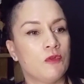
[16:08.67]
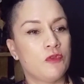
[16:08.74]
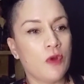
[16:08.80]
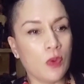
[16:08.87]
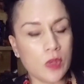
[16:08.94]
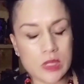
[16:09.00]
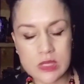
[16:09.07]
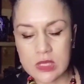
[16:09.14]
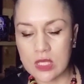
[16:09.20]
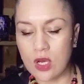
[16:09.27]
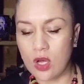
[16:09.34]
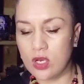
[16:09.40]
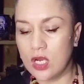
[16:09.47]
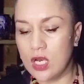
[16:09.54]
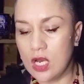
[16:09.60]
focusing
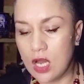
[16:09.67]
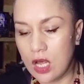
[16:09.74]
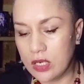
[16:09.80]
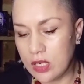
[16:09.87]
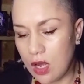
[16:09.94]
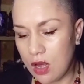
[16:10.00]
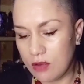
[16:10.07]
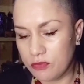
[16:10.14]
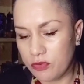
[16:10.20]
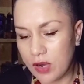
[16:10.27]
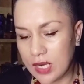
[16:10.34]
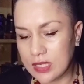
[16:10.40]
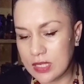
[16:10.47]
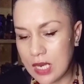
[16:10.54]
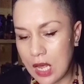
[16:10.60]
on a lot of
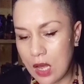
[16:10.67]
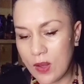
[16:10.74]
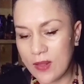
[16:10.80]
right now,